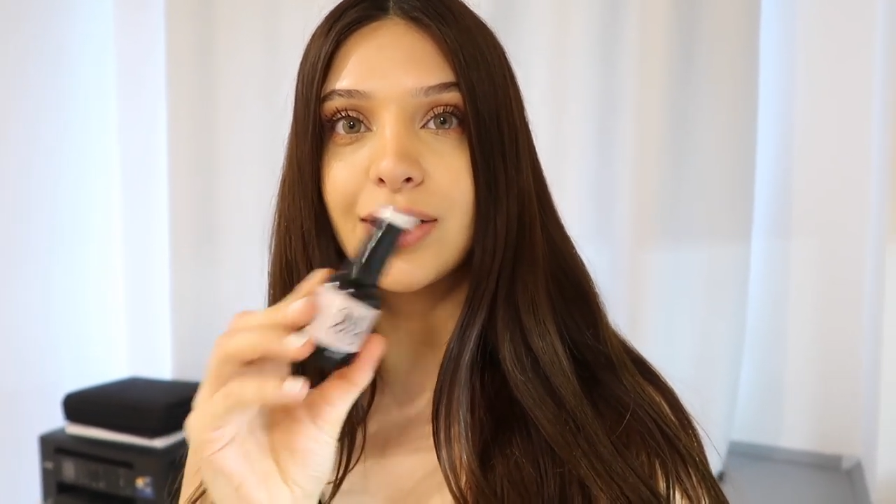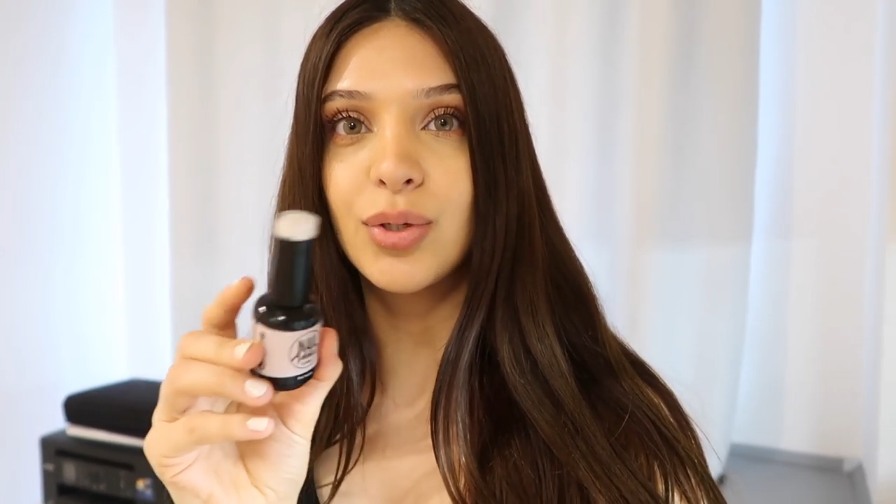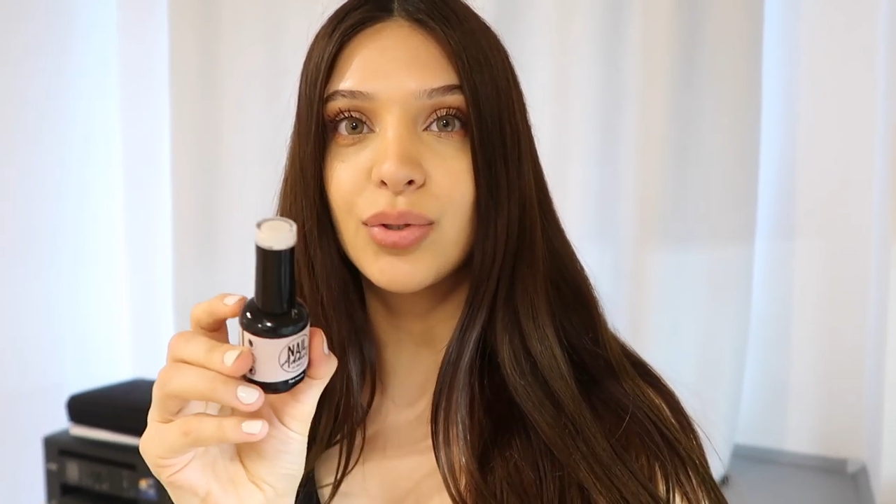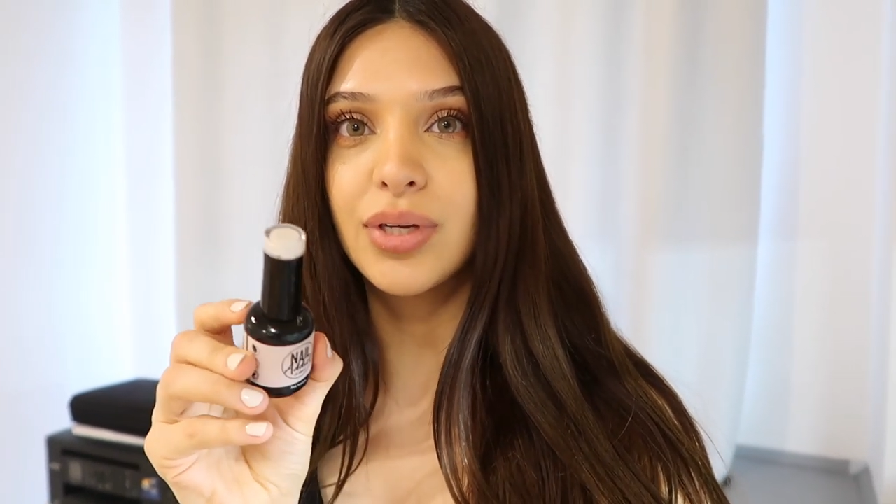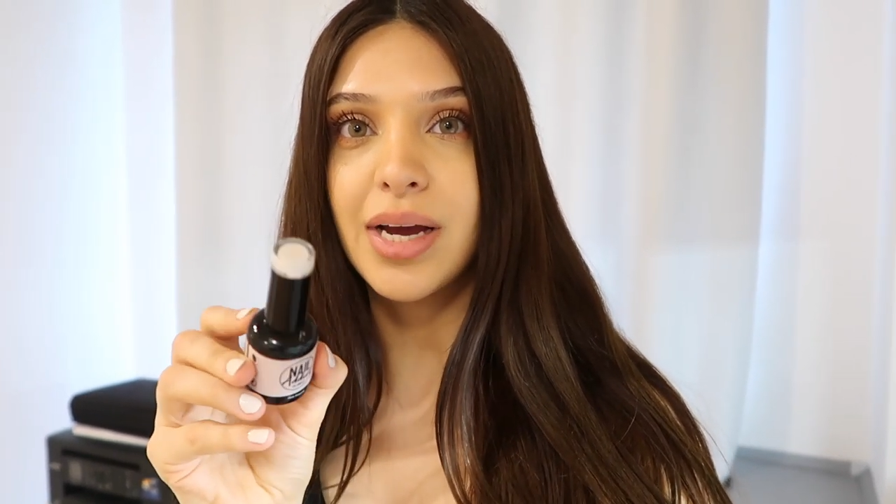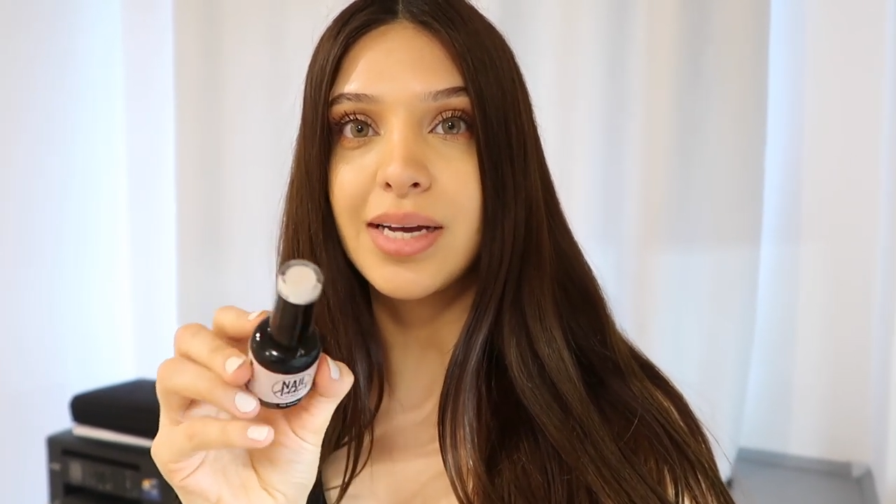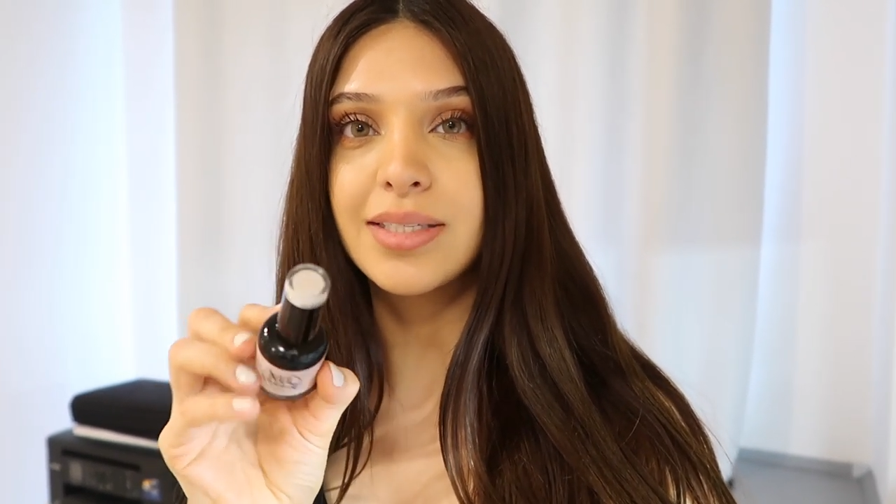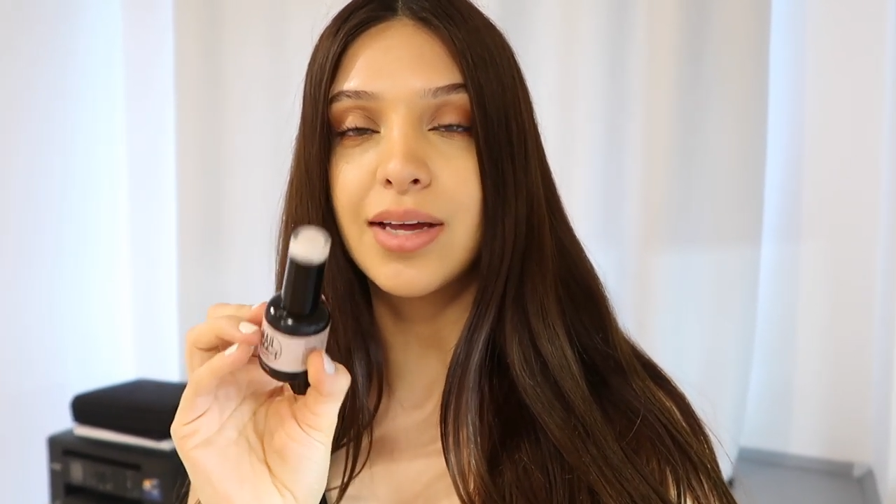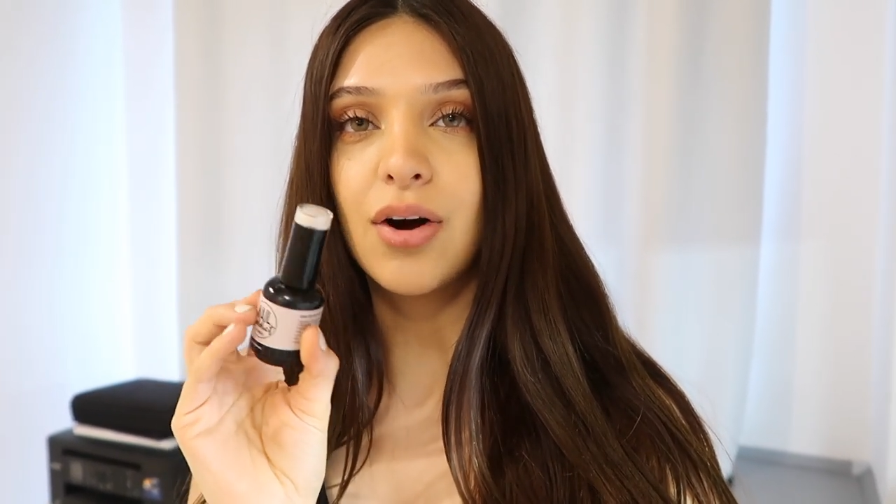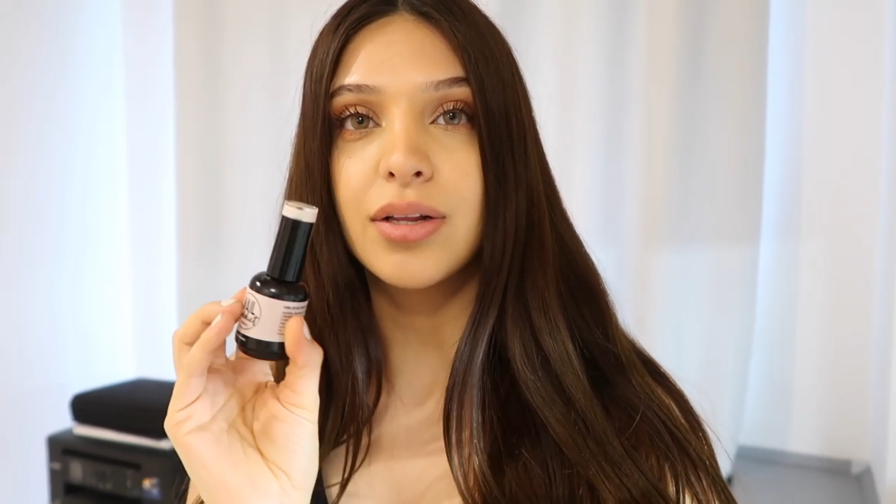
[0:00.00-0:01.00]
I told you
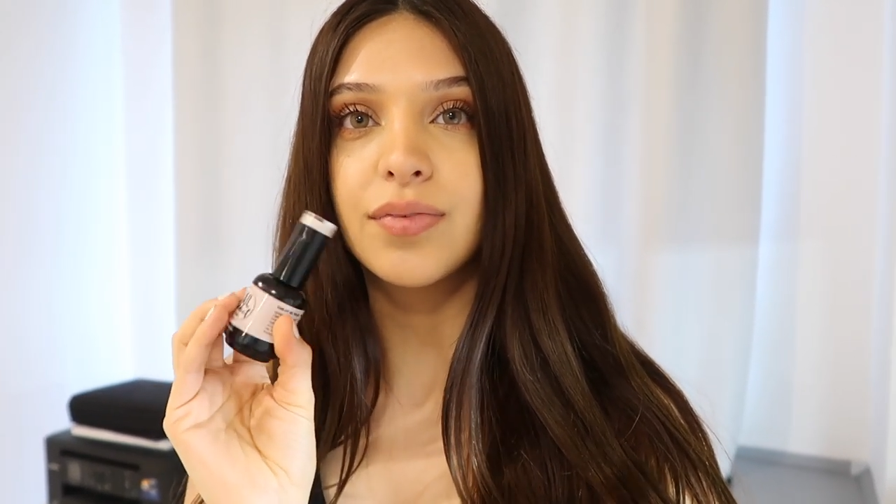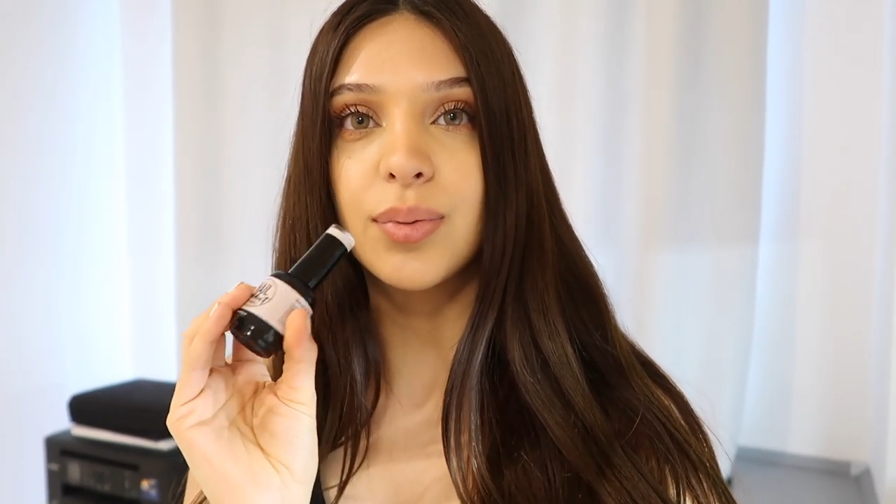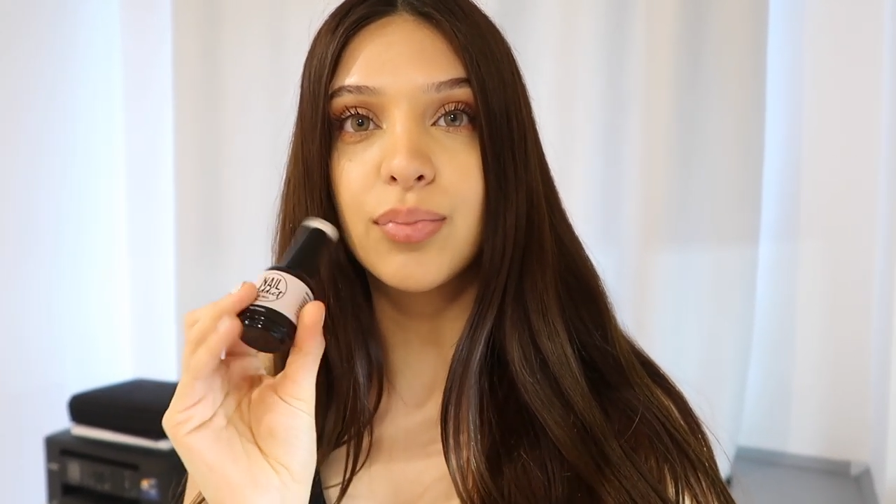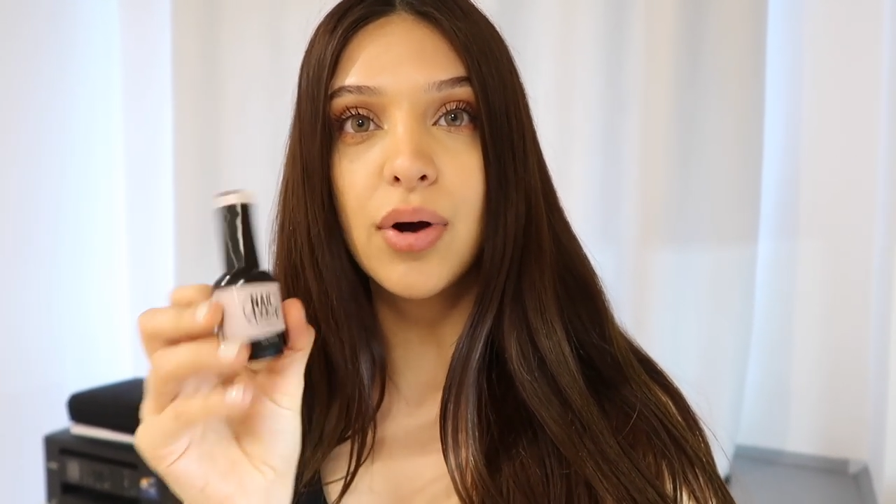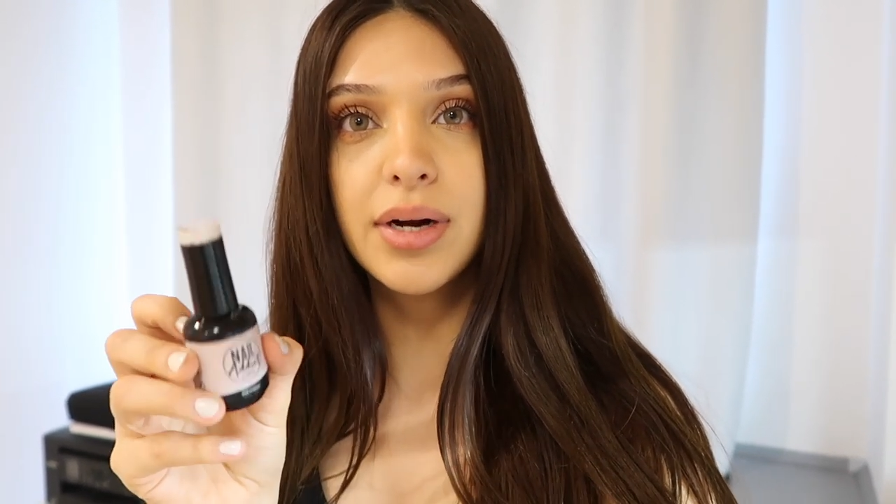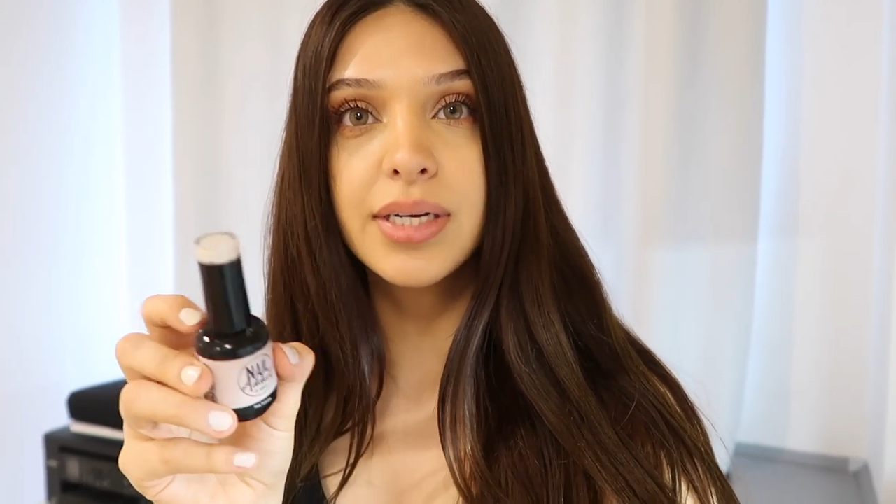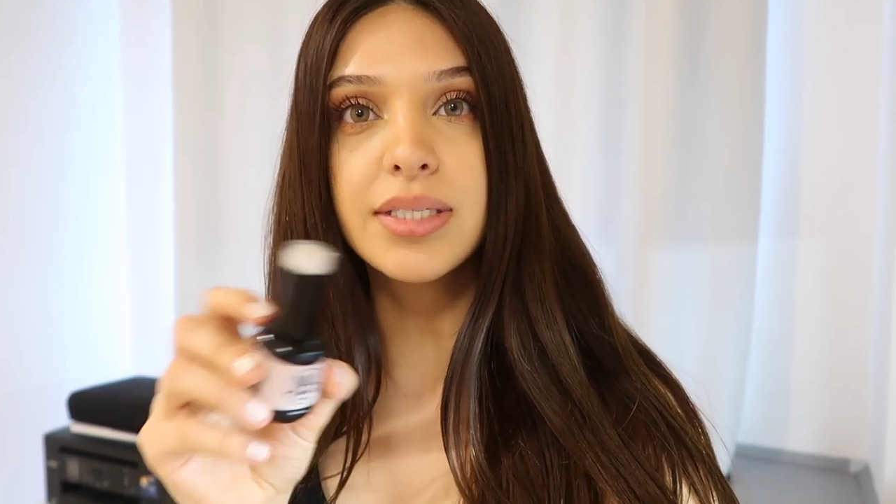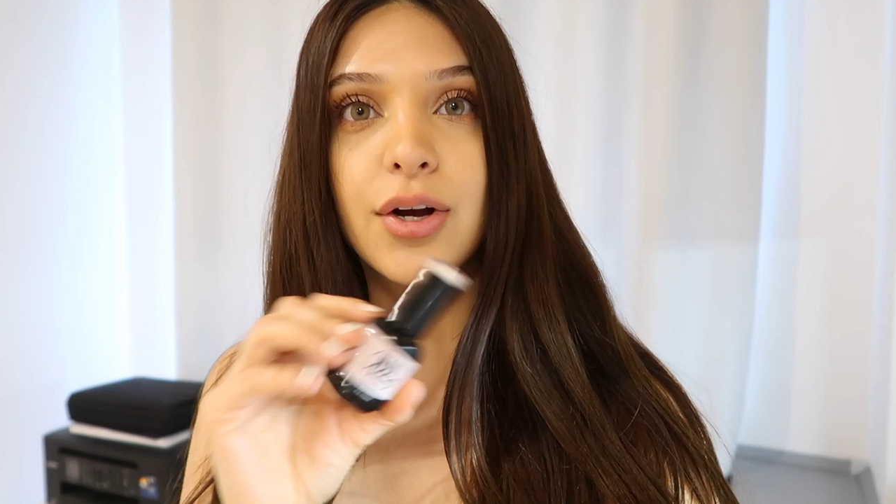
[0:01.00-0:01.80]
guys that all of their products